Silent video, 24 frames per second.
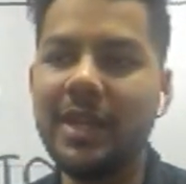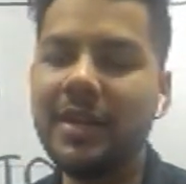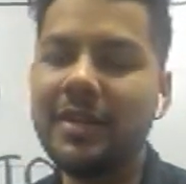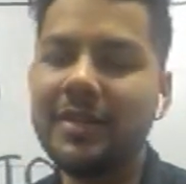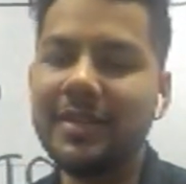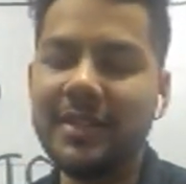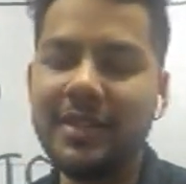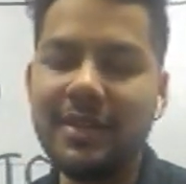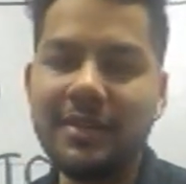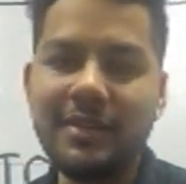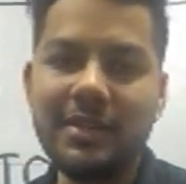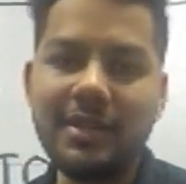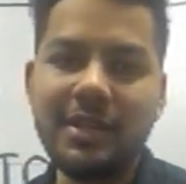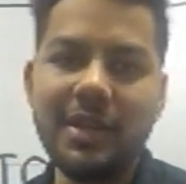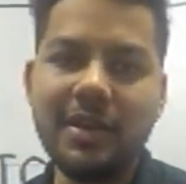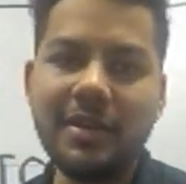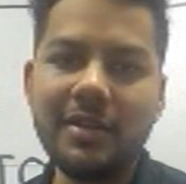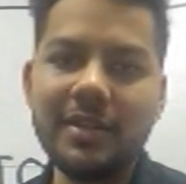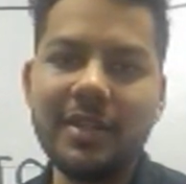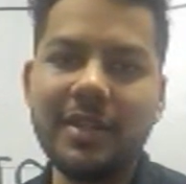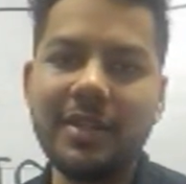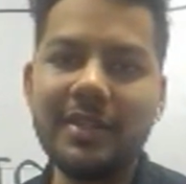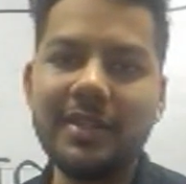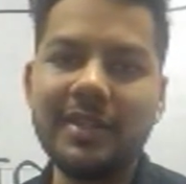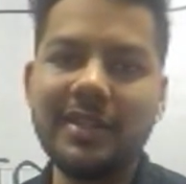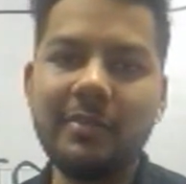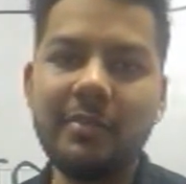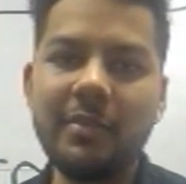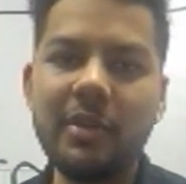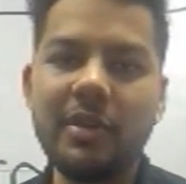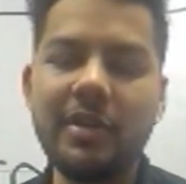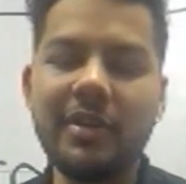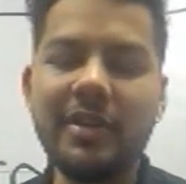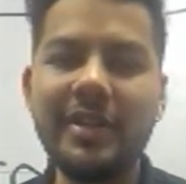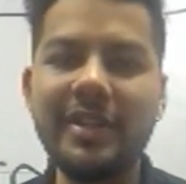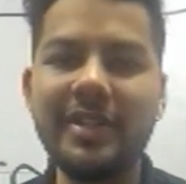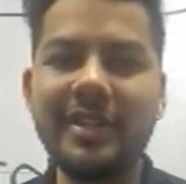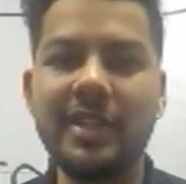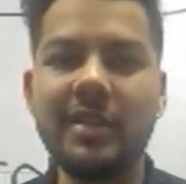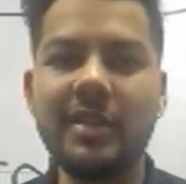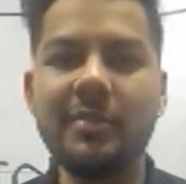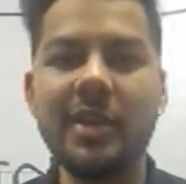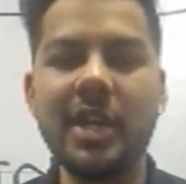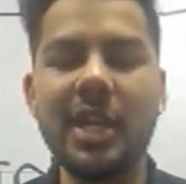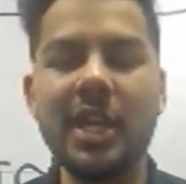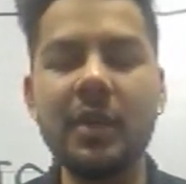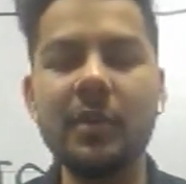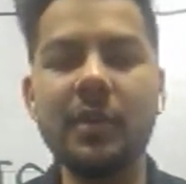ERC, and TRC, similarly
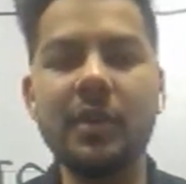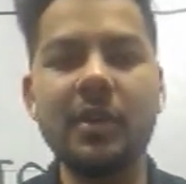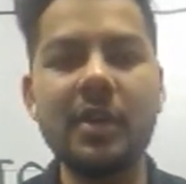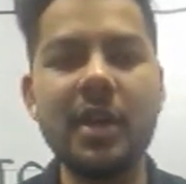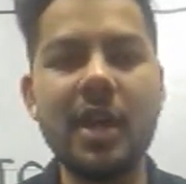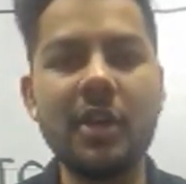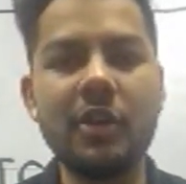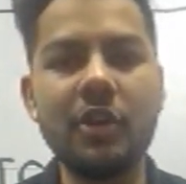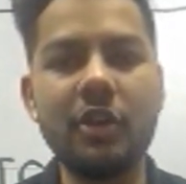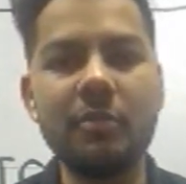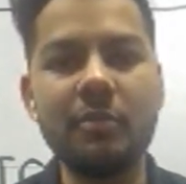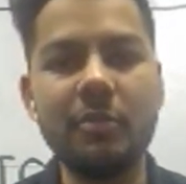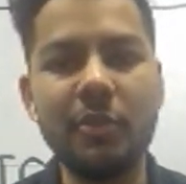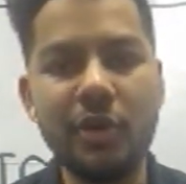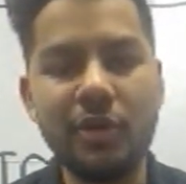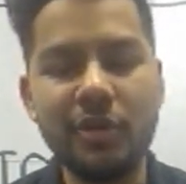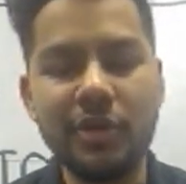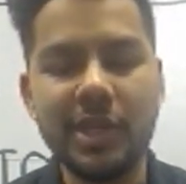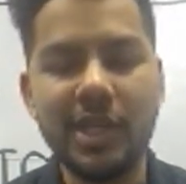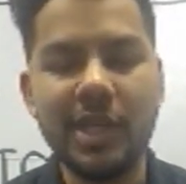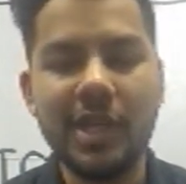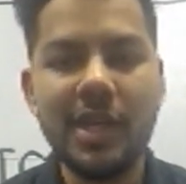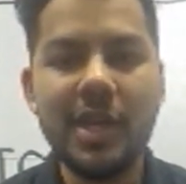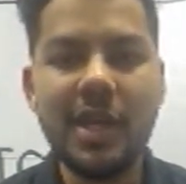ZPAE will run on both,